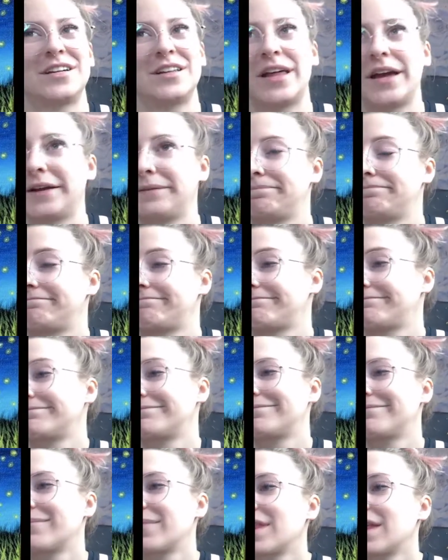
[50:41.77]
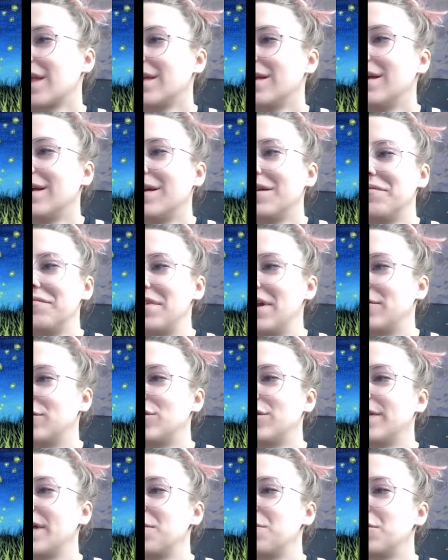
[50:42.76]
like, never
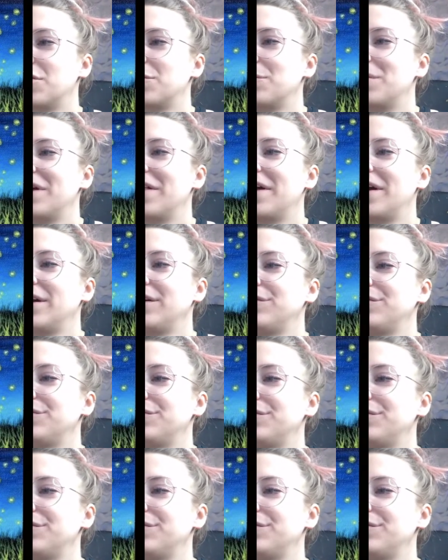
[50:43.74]
heard that word in my life.